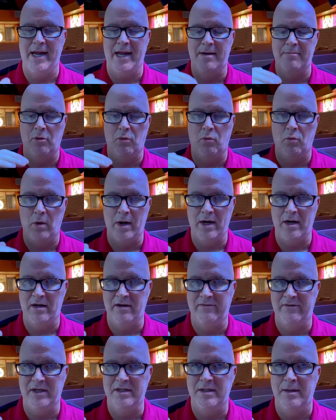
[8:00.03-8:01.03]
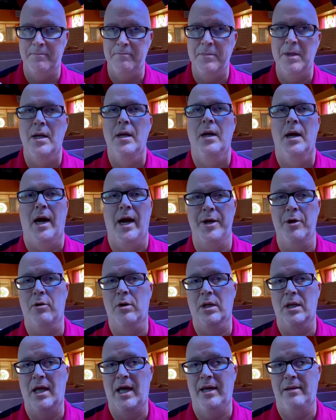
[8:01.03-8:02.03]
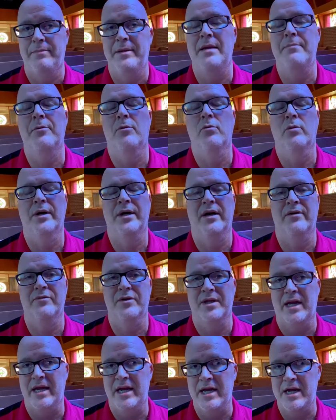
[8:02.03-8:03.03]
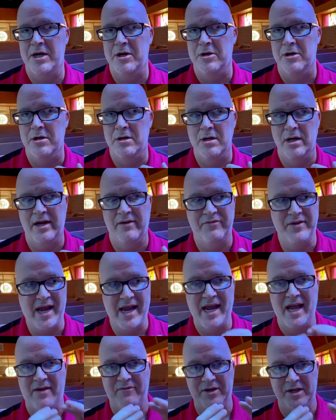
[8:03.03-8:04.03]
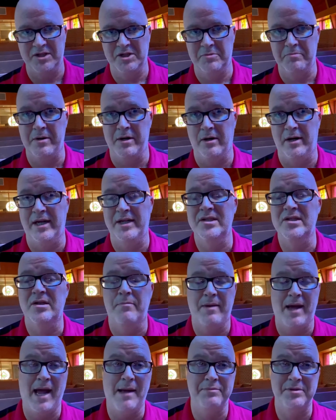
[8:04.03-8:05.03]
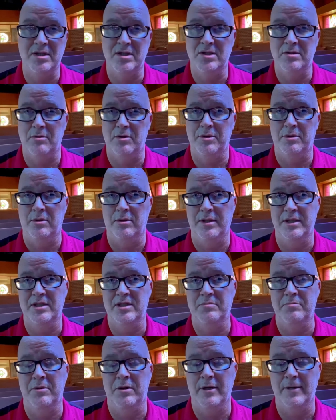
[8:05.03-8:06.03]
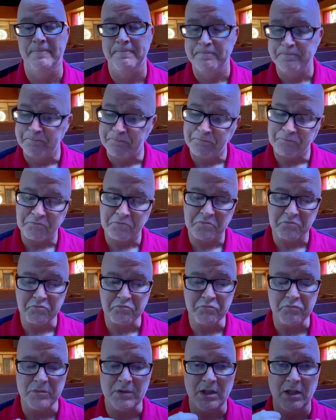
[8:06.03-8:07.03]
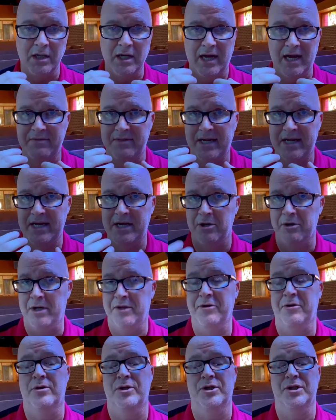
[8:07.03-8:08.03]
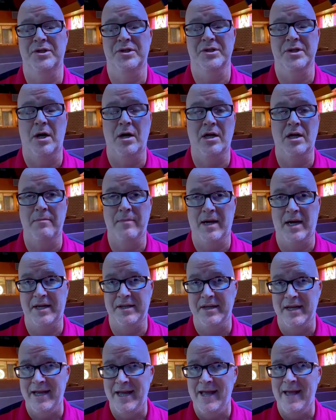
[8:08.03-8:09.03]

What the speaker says: am aware of it. I know a lot of people, whenever they hear, if they haven't experienced the baptism of the Holy Spirit, and they hear other Christians talking about it,